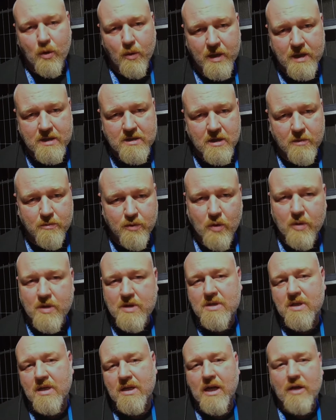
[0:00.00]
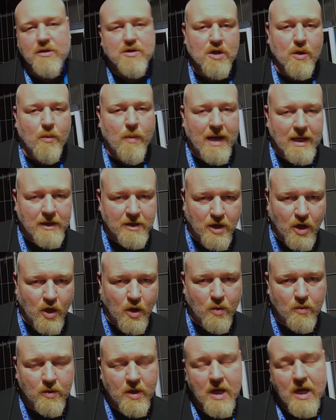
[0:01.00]
breweries. So breweries that are not so
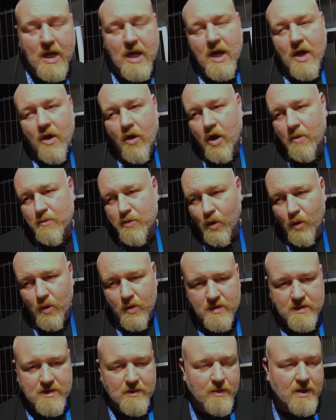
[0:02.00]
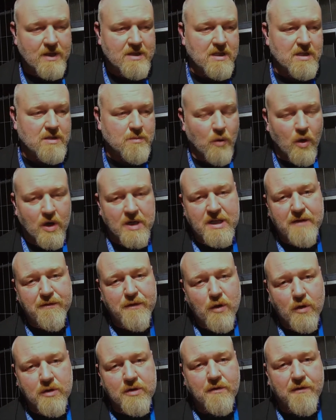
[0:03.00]
well-known, or breweries which is more
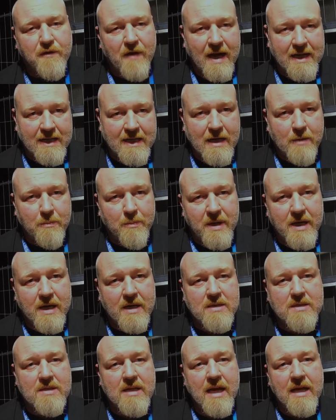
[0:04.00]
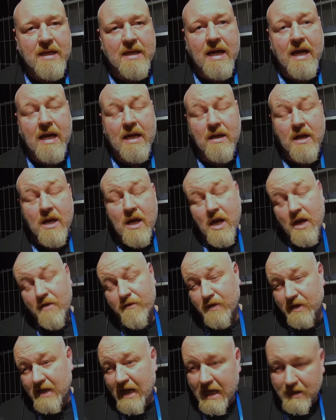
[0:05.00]
difficult to find their beers. And then
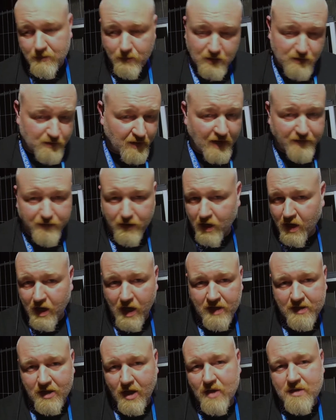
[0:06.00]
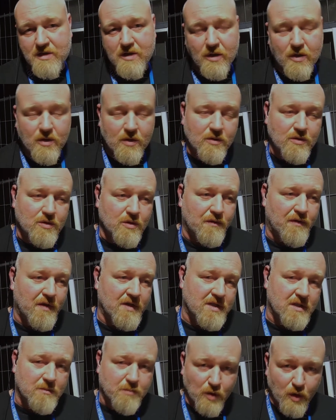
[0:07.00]
for that, we travel a lot also to
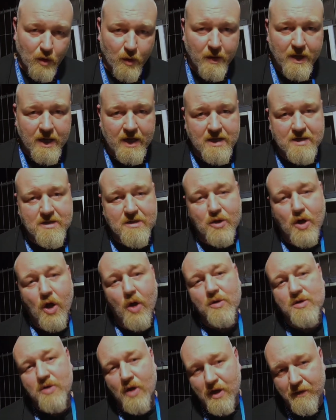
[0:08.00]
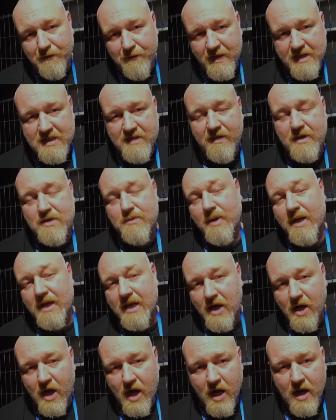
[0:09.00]
visit breweries, to go to other festivals where
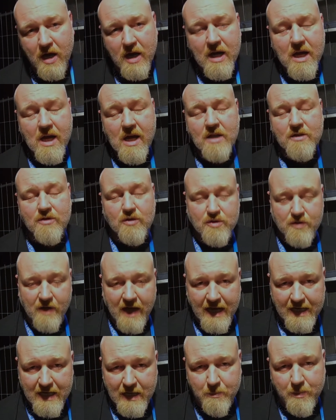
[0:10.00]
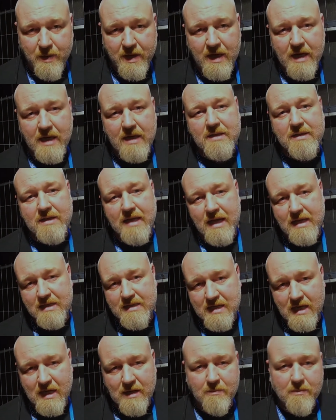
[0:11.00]
they are, to try their beer,
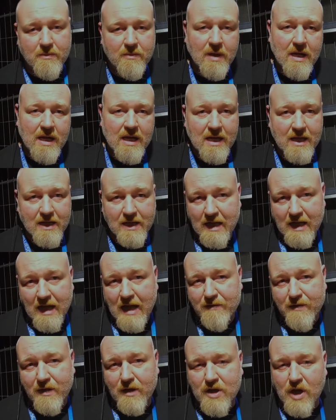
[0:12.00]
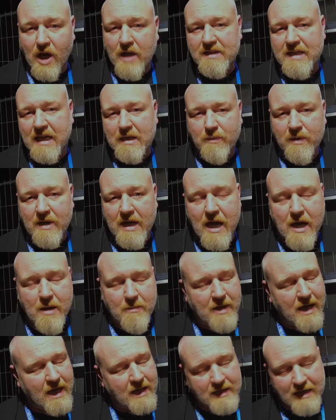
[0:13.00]
taste them, have a contact with
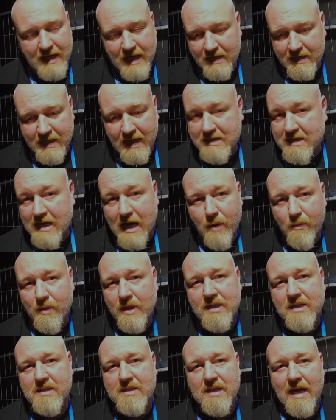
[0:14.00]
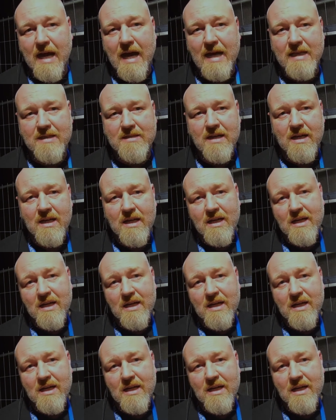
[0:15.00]
them, and then that's how we decide